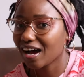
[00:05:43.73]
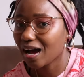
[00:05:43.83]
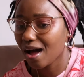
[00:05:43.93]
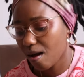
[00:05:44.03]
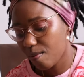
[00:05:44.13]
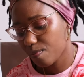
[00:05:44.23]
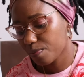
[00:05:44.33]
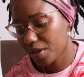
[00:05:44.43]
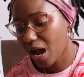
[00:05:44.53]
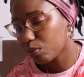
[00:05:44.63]

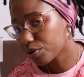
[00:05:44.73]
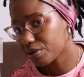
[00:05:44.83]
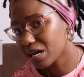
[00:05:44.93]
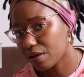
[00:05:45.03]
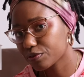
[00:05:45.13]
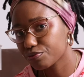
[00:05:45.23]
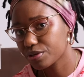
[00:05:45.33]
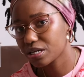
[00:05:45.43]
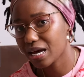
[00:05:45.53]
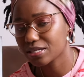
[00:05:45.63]
I would really love to read it.